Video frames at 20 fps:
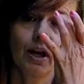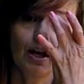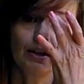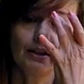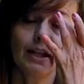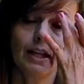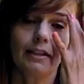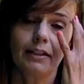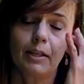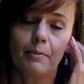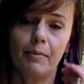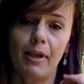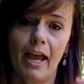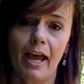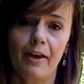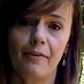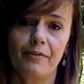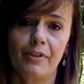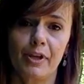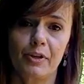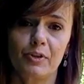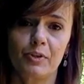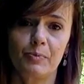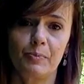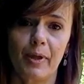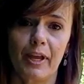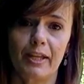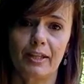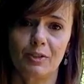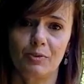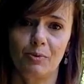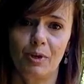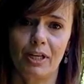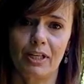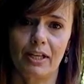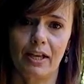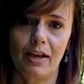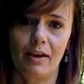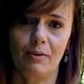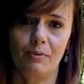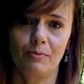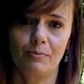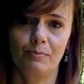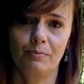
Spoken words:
Let them have their space right now.